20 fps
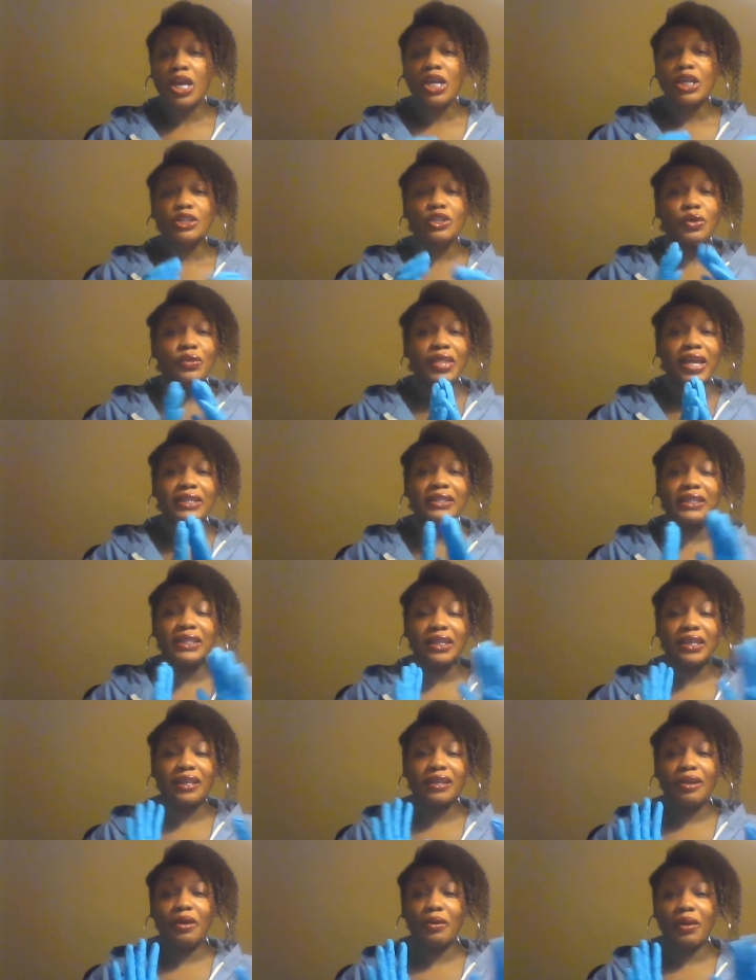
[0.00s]
So that's
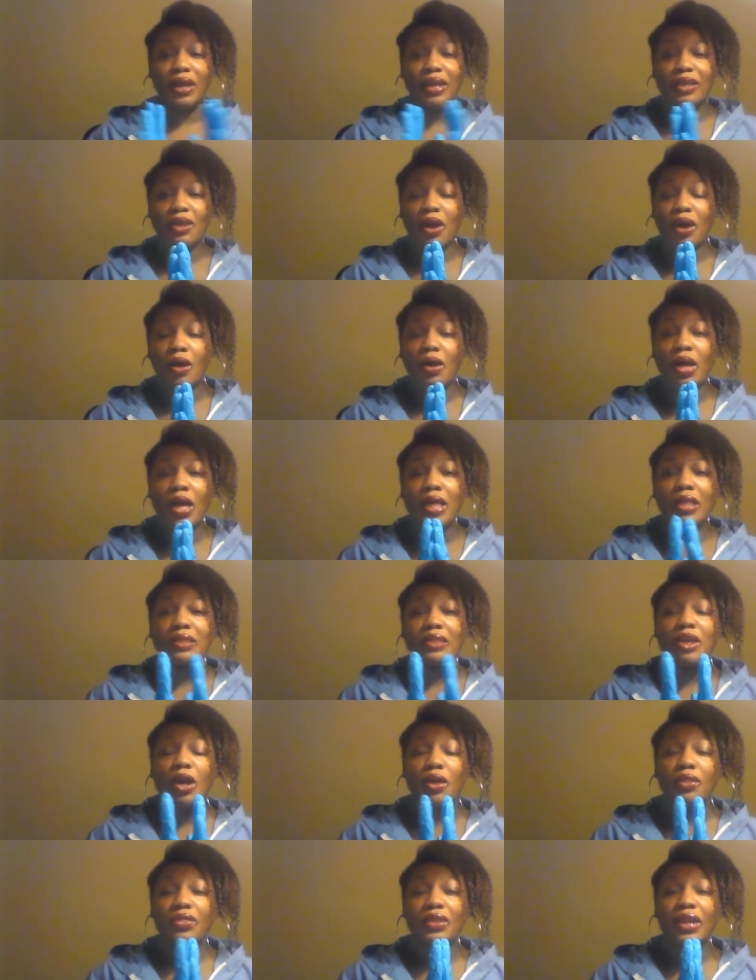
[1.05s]
it. Okay, y'all.
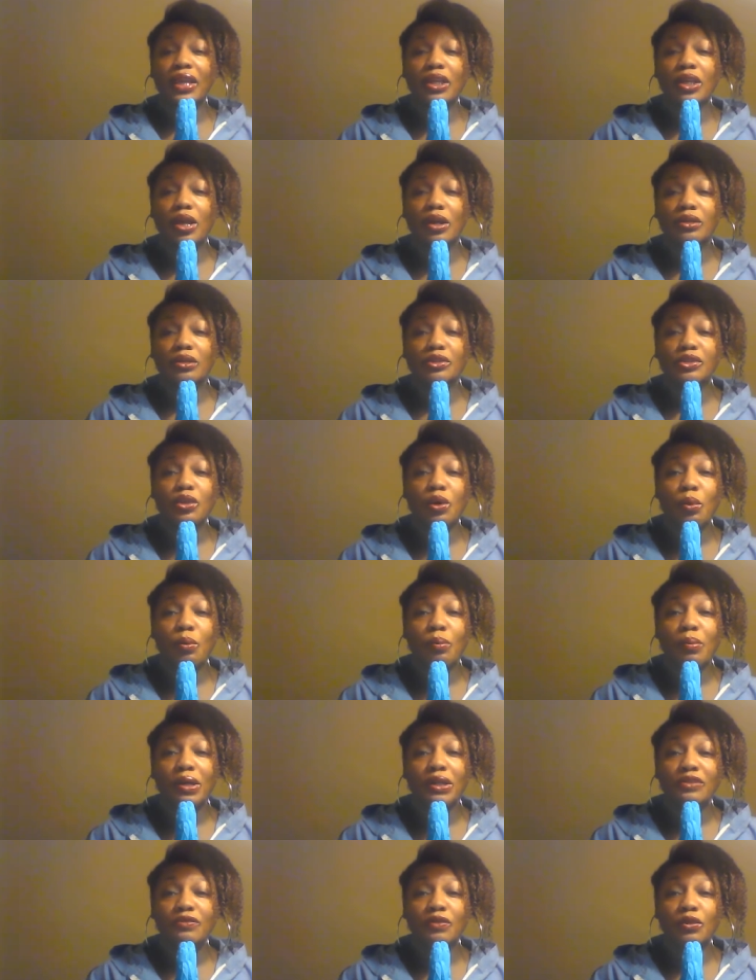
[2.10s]
Y'all, thank y'all so
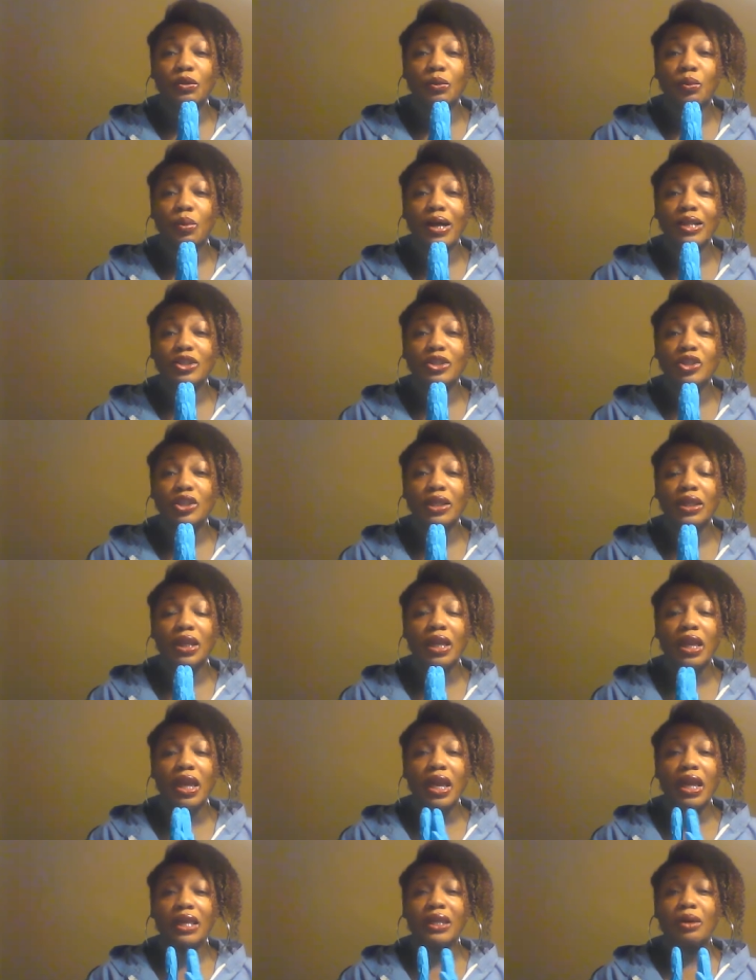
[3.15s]
much for watching.
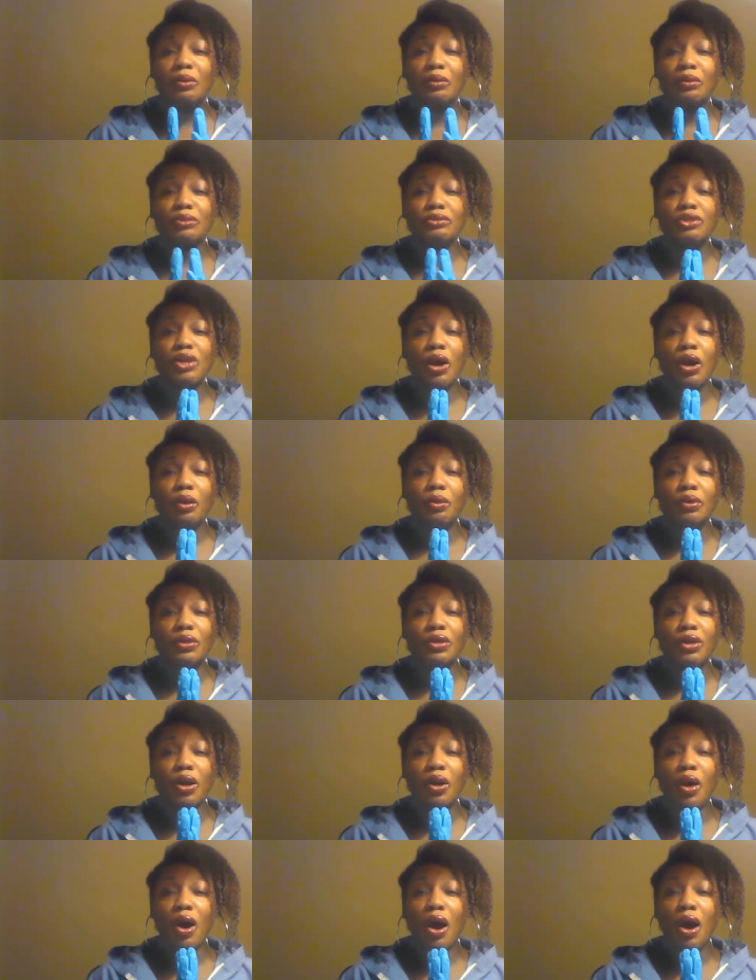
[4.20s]
And I will talk with
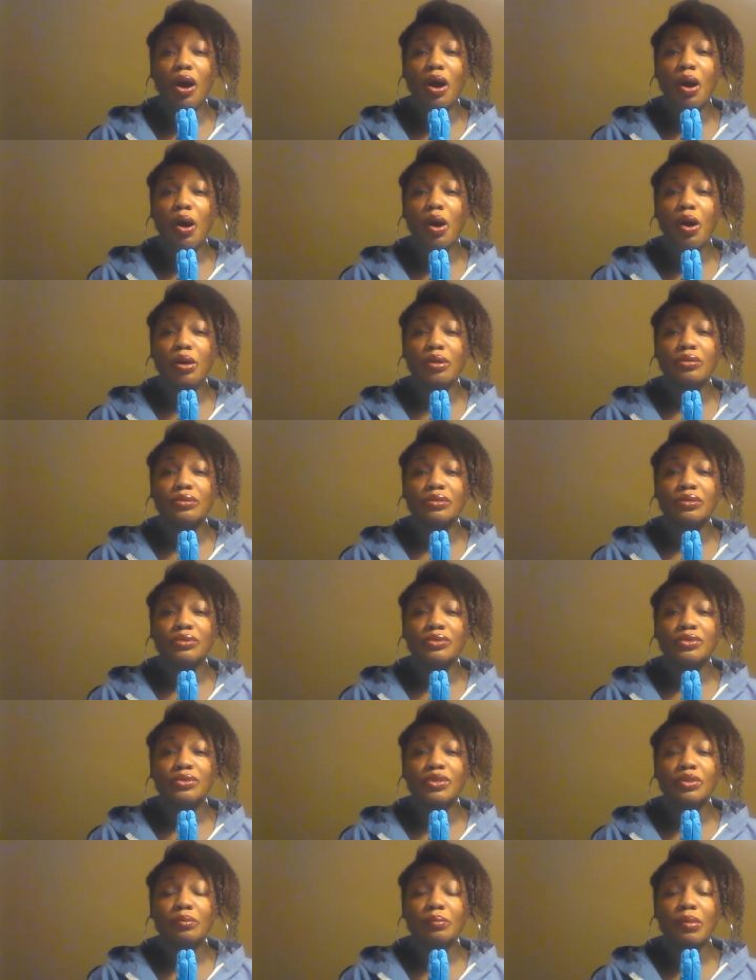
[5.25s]
y'all all
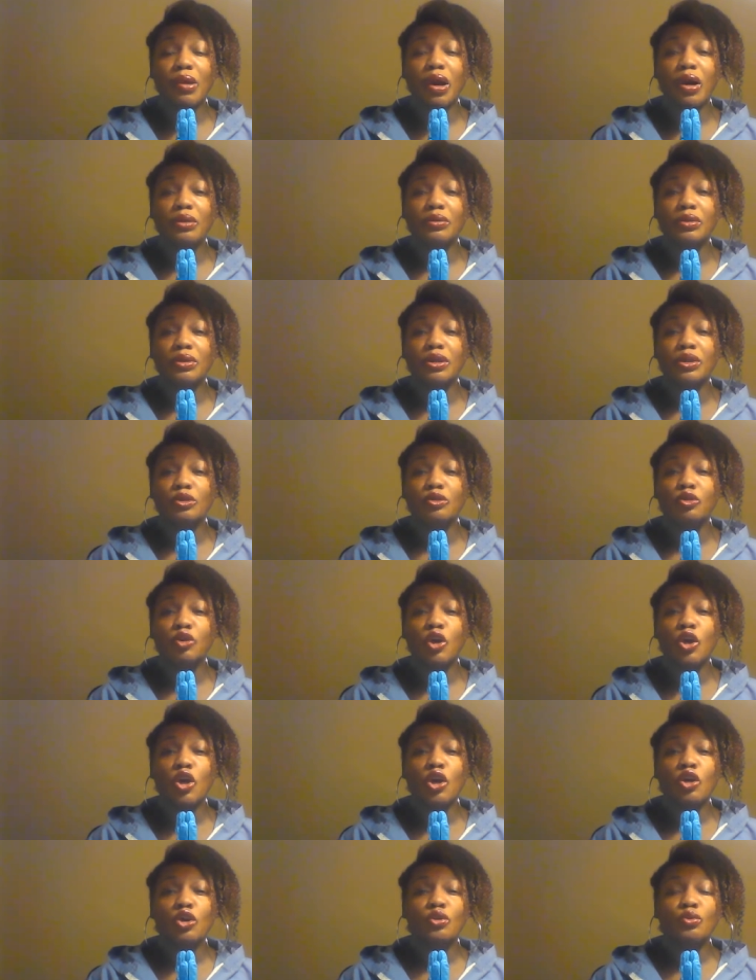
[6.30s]
tomorrow.
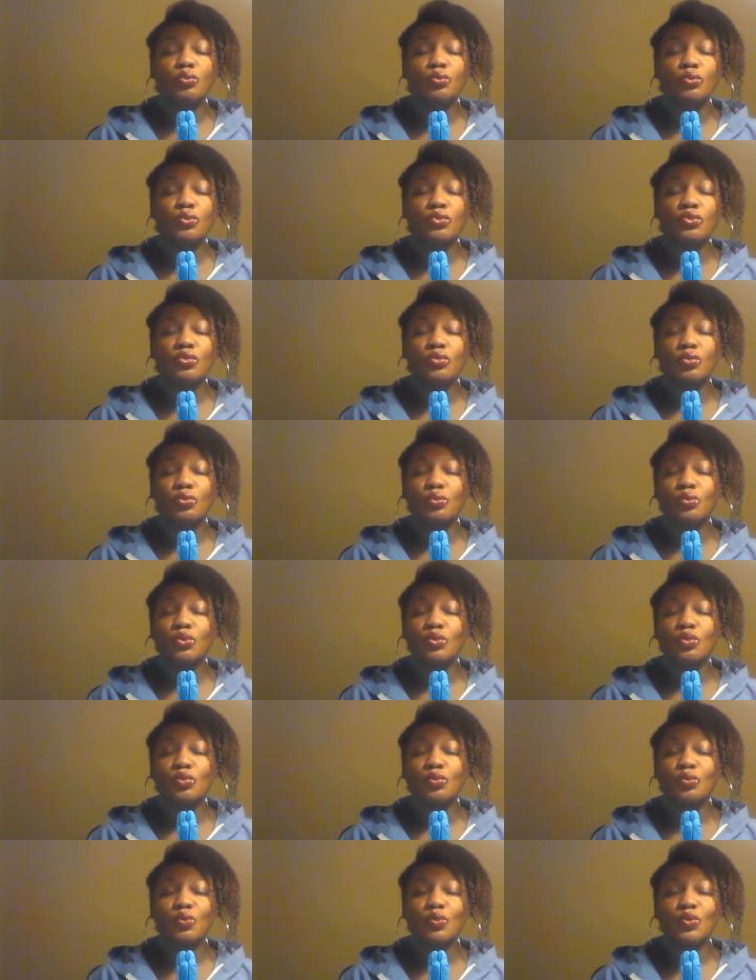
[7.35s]

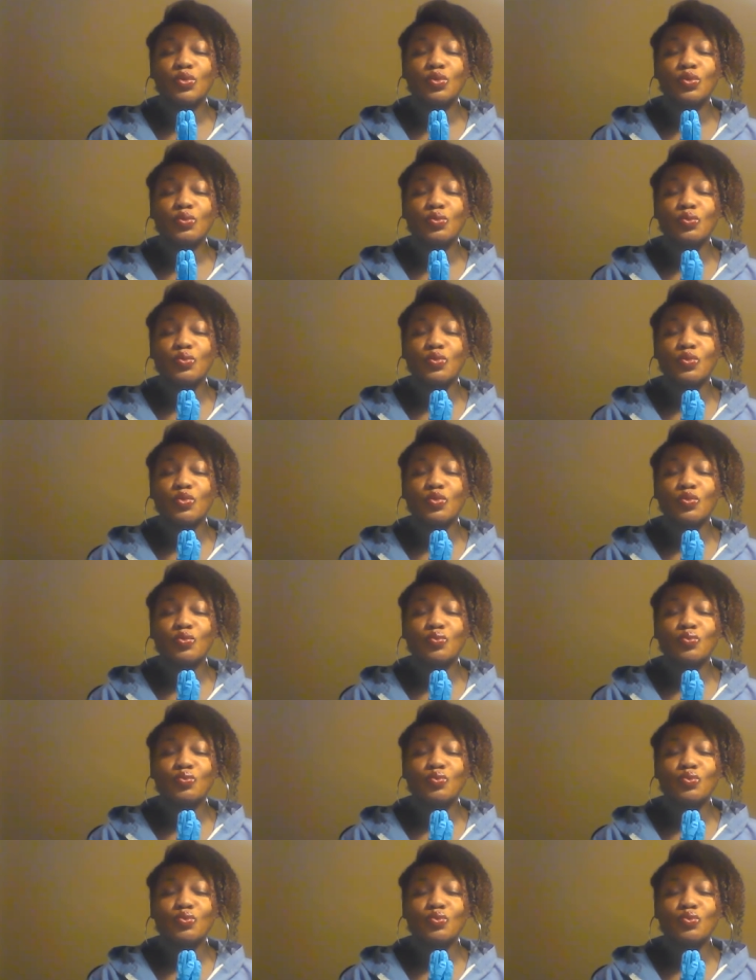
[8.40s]
Mm-hmm. mm-hmm.